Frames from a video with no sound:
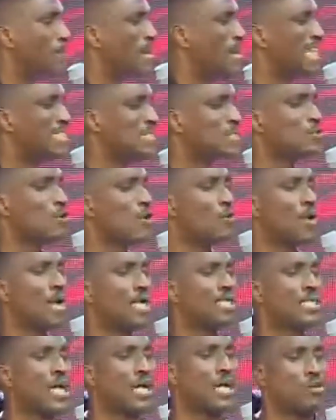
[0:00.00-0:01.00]
Place your
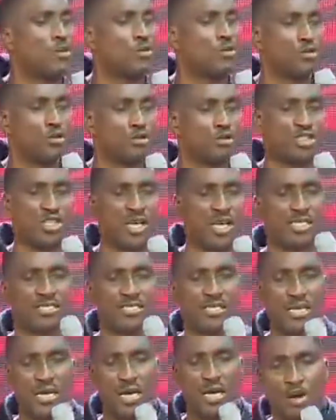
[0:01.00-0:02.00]
right hand on your
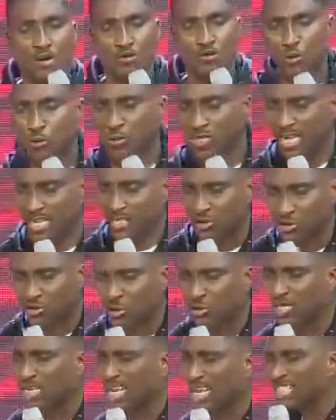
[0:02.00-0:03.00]
chest. Today,
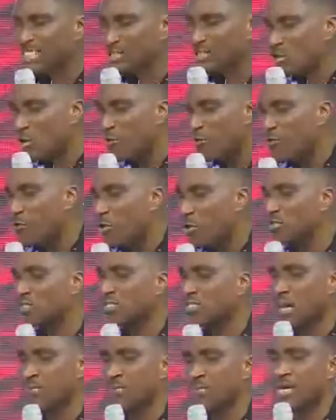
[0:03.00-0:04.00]
Sunday, is your first
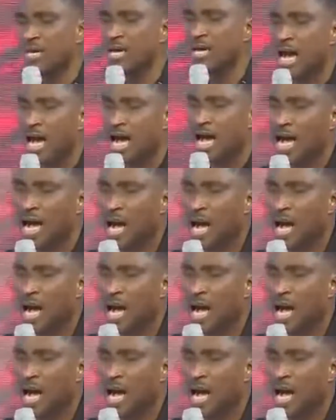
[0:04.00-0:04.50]
time here.